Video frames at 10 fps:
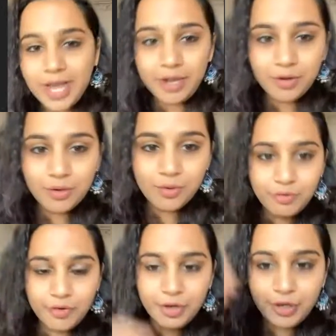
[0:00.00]
carry to
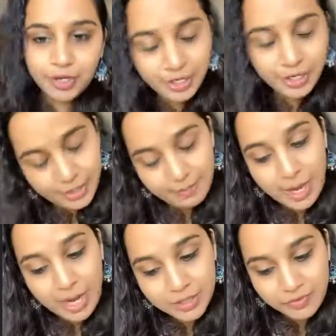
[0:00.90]
different
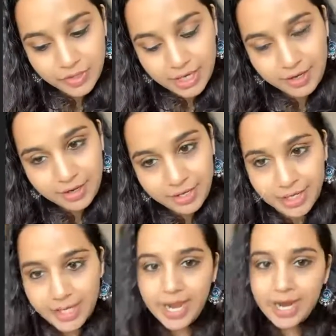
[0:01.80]
parts of the
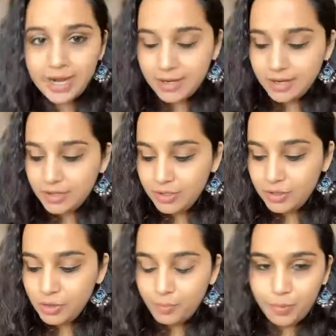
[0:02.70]
country, and
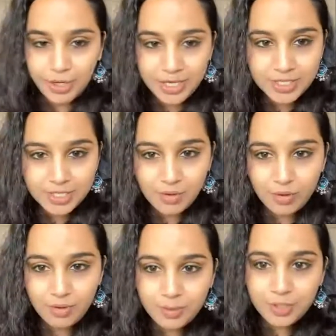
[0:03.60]
you press
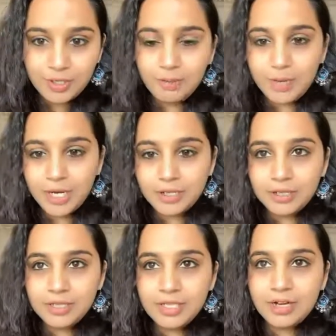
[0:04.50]
on a particular
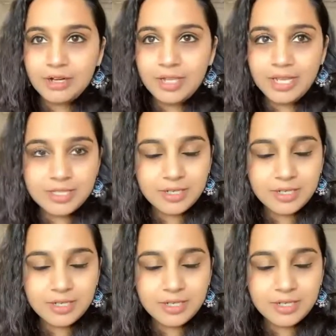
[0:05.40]
button that gets